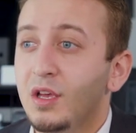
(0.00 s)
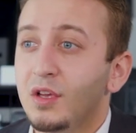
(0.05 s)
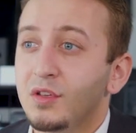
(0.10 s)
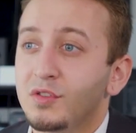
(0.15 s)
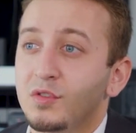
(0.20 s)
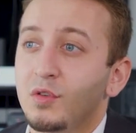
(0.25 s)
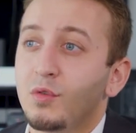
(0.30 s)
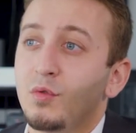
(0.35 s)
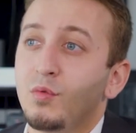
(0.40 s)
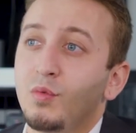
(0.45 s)

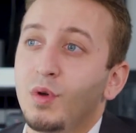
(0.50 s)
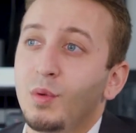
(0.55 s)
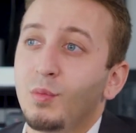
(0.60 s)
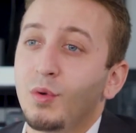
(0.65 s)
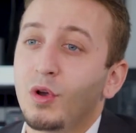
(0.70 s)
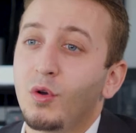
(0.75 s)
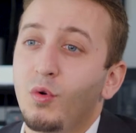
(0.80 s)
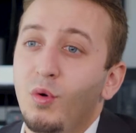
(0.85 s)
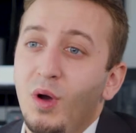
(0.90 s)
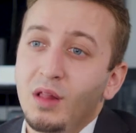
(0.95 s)
So when
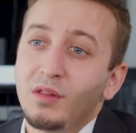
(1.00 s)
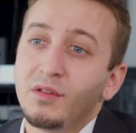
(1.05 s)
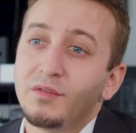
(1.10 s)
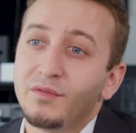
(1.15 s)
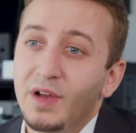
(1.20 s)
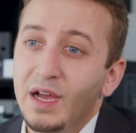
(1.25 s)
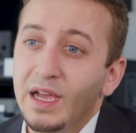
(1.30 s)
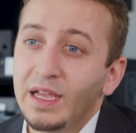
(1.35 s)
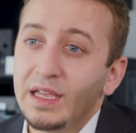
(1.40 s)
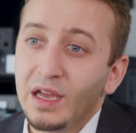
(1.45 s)
we're
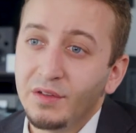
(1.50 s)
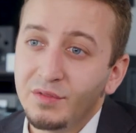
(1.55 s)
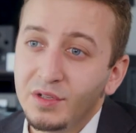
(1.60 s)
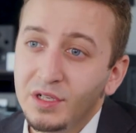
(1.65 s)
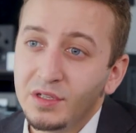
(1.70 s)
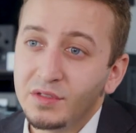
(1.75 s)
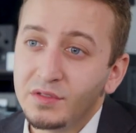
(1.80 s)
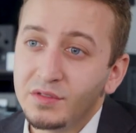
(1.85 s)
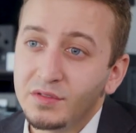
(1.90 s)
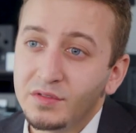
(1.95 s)
qualifying
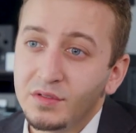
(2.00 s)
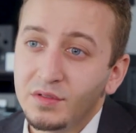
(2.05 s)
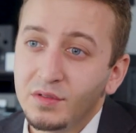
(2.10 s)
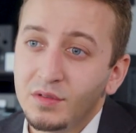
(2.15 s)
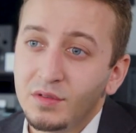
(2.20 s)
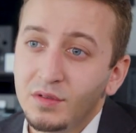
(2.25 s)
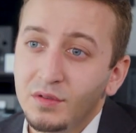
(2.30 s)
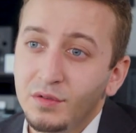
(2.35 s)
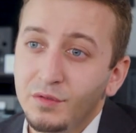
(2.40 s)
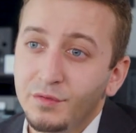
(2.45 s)
evidence
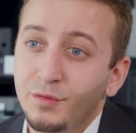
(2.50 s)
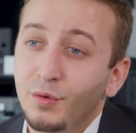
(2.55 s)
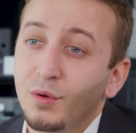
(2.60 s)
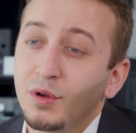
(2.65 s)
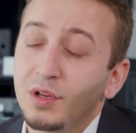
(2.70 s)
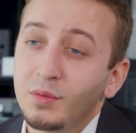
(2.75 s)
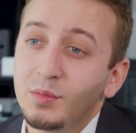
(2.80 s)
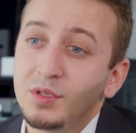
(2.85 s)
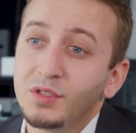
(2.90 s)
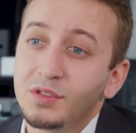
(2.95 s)
for
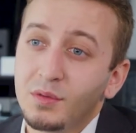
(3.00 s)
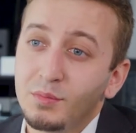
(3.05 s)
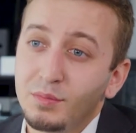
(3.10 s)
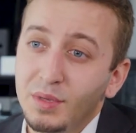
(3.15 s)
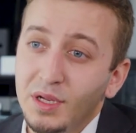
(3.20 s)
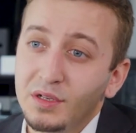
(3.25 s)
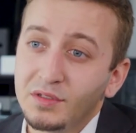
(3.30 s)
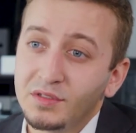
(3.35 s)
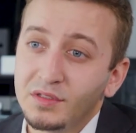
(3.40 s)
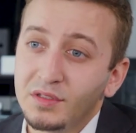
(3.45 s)
an image
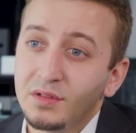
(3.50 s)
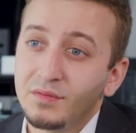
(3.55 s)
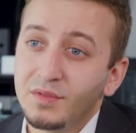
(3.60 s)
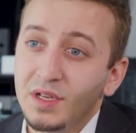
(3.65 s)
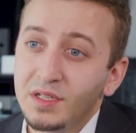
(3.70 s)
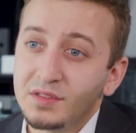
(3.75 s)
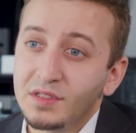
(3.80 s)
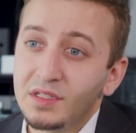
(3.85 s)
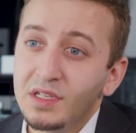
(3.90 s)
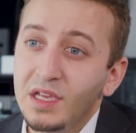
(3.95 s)
comparison
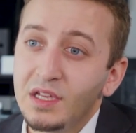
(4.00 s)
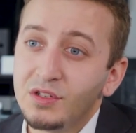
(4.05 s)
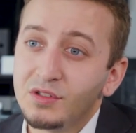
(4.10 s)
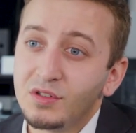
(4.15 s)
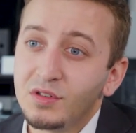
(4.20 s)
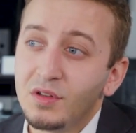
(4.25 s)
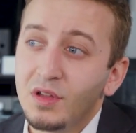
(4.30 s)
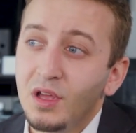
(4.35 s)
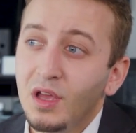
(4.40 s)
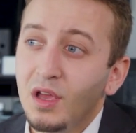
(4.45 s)

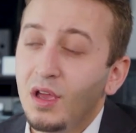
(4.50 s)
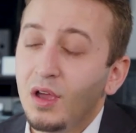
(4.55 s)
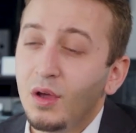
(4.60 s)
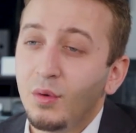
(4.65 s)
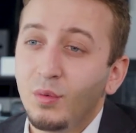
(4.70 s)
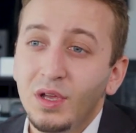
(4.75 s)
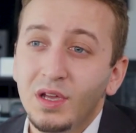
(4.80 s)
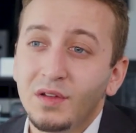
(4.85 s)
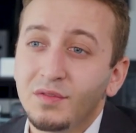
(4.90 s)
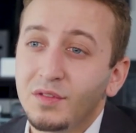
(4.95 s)
investigation,
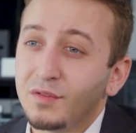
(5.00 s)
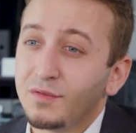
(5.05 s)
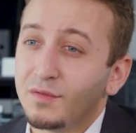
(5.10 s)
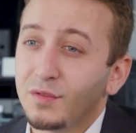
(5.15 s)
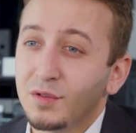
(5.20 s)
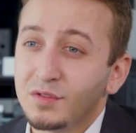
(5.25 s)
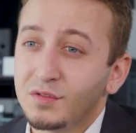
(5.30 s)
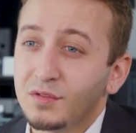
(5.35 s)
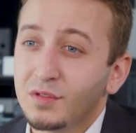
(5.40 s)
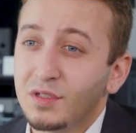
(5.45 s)
we have to
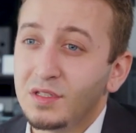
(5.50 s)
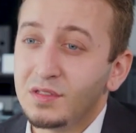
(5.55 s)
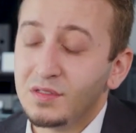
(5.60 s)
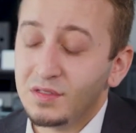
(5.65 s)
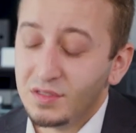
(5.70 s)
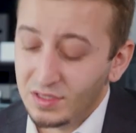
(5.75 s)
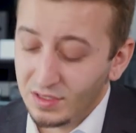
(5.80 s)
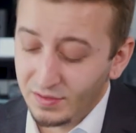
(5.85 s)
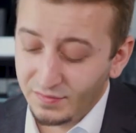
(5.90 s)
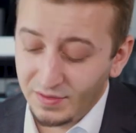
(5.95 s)
first look and
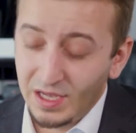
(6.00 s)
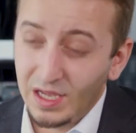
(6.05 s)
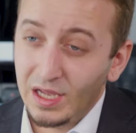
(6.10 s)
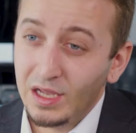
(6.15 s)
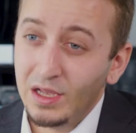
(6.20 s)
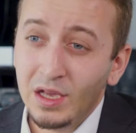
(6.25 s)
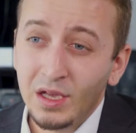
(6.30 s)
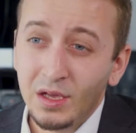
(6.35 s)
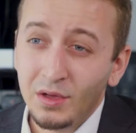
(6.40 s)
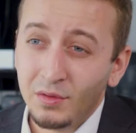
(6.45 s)
see if A,
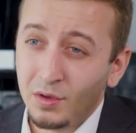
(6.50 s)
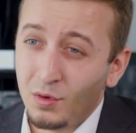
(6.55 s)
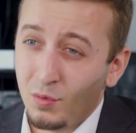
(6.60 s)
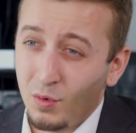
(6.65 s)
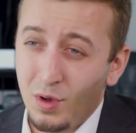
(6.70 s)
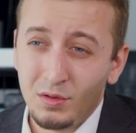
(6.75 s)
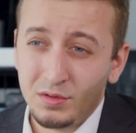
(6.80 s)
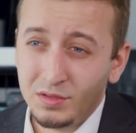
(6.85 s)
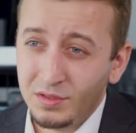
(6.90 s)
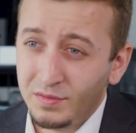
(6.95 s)
the
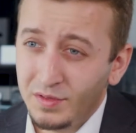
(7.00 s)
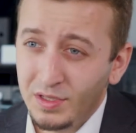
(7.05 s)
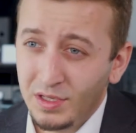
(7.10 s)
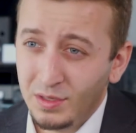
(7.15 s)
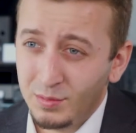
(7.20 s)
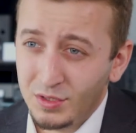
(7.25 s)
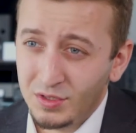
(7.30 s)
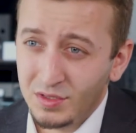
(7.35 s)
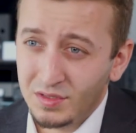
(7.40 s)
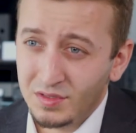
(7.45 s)
quality of the
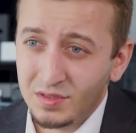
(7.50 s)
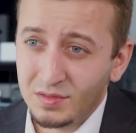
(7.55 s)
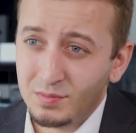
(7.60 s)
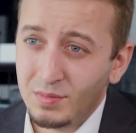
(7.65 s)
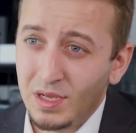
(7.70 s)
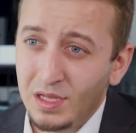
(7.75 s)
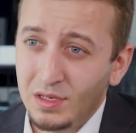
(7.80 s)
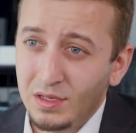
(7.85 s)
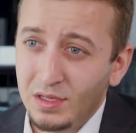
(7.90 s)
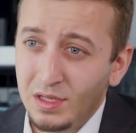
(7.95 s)
images is
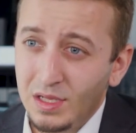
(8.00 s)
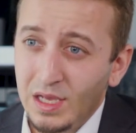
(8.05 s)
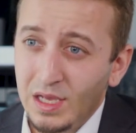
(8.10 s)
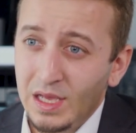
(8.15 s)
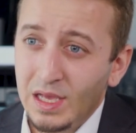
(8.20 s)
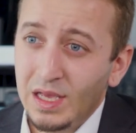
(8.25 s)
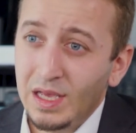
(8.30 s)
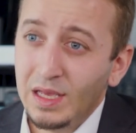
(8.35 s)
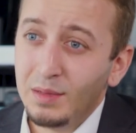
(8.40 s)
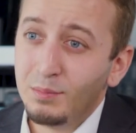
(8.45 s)
met,
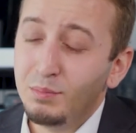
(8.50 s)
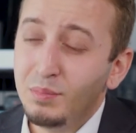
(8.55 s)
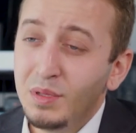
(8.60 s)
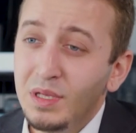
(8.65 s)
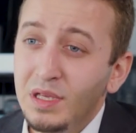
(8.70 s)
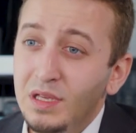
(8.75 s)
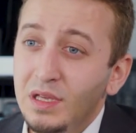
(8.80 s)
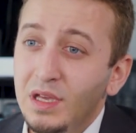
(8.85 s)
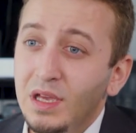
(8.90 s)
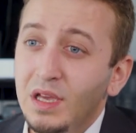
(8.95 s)
and
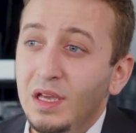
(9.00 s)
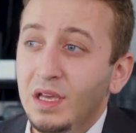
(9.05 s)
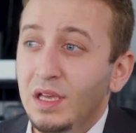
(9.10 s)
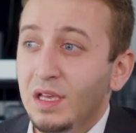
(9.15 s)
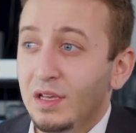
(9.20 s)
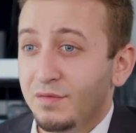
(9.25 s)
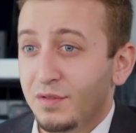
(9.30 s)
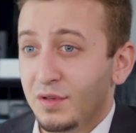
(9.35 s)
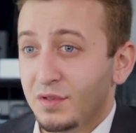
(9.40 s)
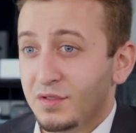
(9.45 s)
B,
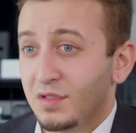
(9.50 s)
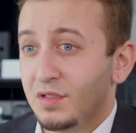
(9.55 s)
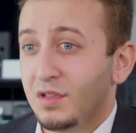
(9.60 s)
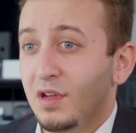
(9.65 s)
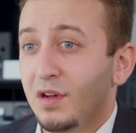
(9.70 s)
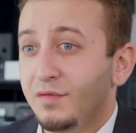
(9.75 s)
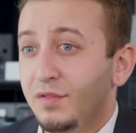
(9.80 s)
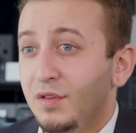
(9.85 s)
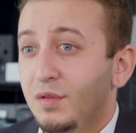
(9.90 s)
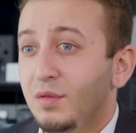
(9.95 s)
if there's
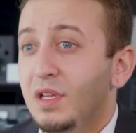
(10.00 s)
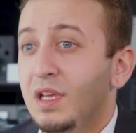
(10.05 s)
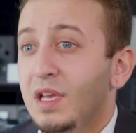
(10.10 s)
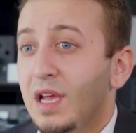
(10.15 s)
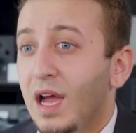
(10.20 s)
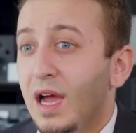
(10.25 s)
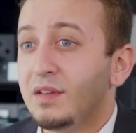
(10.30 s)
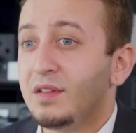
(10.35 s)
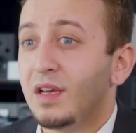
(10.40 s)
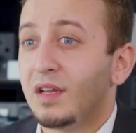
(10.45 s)
enough unique
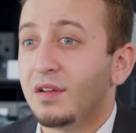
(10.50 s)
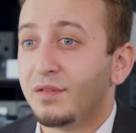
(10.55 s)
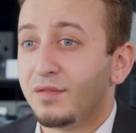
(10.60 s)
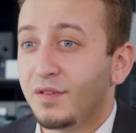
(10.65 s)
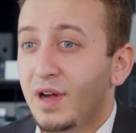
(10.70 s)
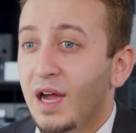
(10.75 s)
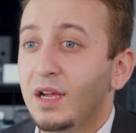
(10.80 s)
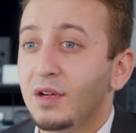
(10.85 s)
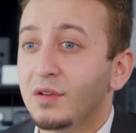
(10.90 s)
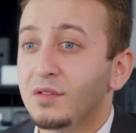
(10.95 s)

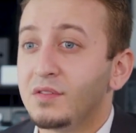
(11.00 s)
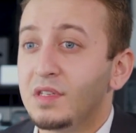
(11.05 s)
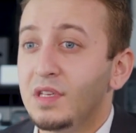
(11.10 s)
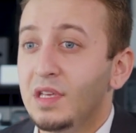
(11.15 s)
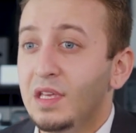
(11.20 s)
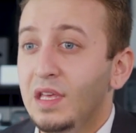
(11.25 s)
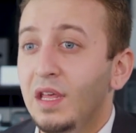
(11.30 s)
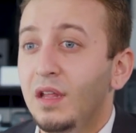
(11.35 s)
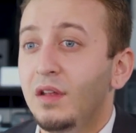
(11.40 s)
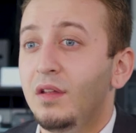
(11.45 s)
identifiers
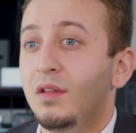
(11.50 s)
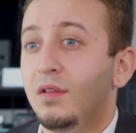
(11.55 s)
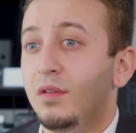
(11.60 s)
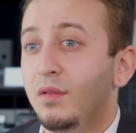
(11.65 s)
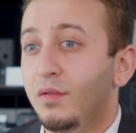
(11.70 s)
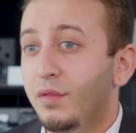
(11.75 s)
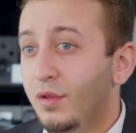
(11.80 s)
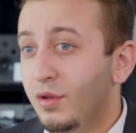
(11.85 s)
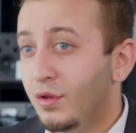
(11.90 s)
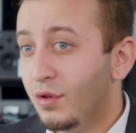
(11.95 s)
in
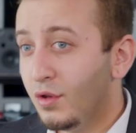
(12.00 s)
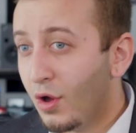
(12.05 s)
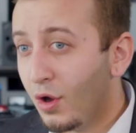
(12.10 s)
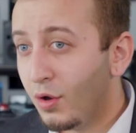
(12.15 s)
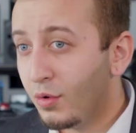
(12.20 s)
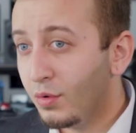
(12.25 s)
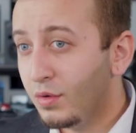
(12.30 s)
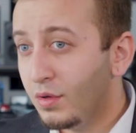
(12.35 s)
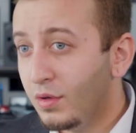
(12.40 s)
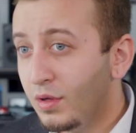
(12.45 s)
the
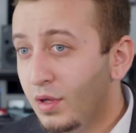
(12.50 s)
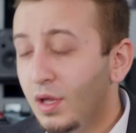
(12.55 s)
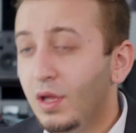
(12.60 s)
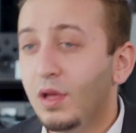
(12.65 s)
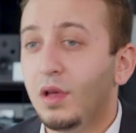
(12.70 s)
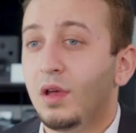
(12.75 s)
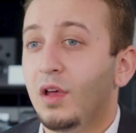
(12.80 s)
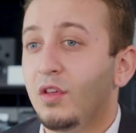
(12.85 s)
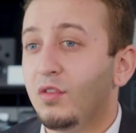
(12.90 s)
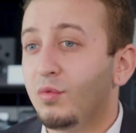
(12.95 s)
known
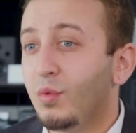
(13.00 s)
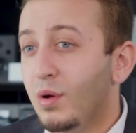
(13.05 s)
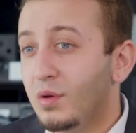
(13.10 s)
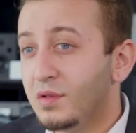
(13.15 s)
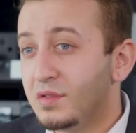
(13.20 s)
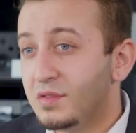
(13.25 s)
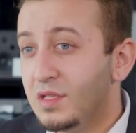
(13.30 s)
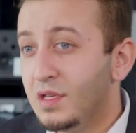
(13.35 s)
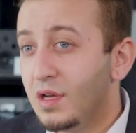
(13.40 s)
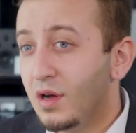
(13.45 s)
as well
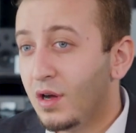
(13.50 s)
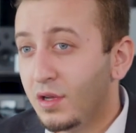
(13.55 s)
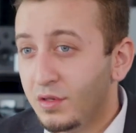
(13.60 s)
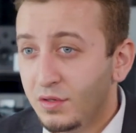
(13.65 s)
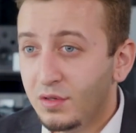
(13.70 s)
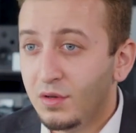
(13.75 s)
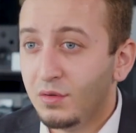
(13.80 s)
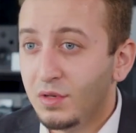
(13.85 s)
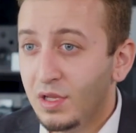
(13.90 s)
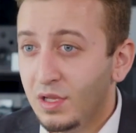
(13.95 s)
as the
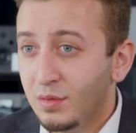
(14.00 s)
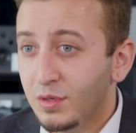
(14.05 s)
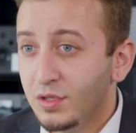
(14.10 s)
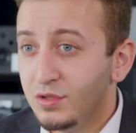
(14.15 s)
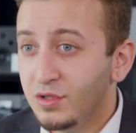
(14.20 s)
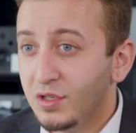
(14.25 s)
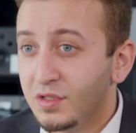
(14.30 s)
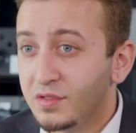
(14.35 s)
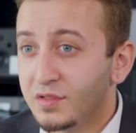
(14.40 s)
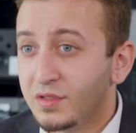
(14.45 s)
unknown
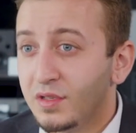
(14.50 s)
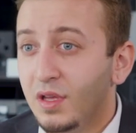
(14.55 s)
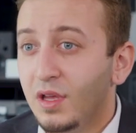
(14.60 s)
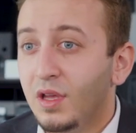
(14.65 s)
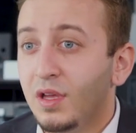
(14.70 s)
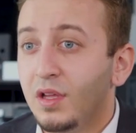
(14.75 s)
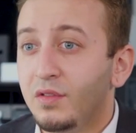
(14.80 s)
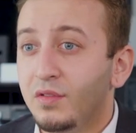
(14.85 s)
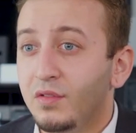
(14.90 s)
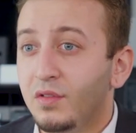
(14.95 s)
images
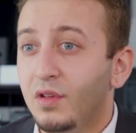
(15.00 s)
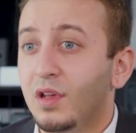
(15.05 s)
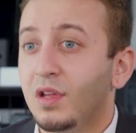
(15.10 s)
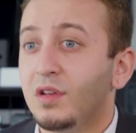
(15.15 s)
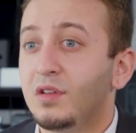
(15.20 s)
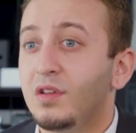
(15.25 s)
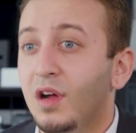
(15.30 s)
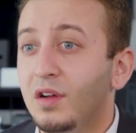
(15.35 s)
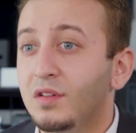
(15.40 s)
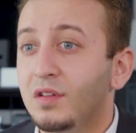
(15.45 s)
to
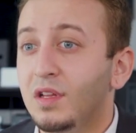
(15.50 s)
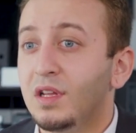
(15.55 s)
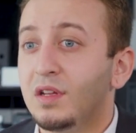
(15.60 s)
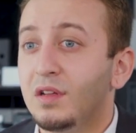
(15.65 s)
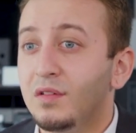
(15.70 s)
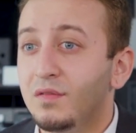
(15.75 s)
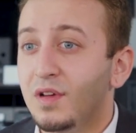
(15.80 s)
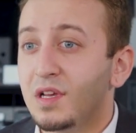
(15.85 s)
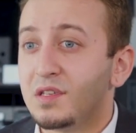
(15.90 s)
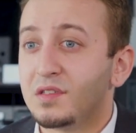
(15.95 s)
conduct an
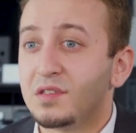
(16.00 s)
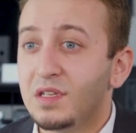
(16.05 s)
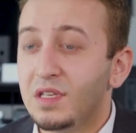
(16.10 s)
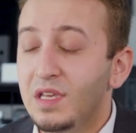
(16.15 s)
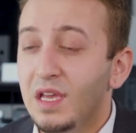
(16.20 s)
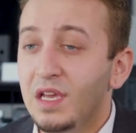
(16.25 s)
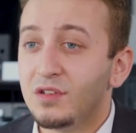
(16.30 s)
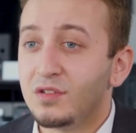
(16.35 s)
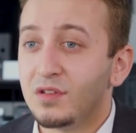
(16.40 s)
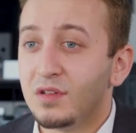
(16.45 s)

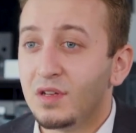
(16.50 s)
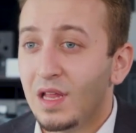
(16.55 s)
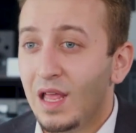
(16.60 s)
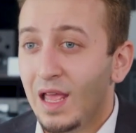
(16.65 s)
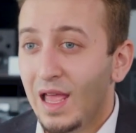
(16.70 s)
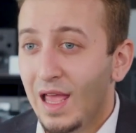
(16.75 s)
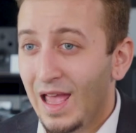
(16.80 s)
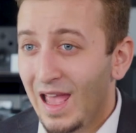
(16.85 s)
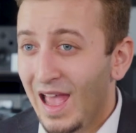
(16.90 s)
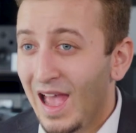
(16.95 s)

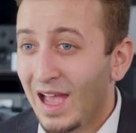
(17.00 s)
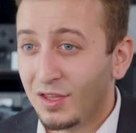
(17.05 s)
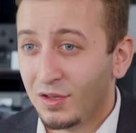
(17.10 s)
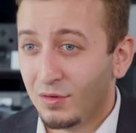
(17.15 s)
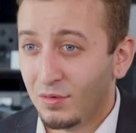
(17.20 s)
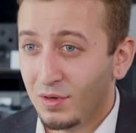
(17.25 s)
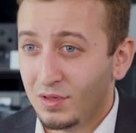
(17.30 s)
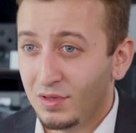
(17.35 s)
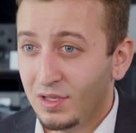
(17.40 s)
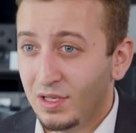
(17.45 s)
investigation
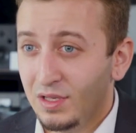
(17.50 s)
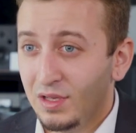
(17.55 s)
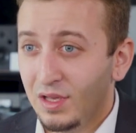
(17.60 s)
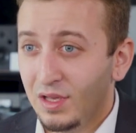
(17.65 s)
accurately.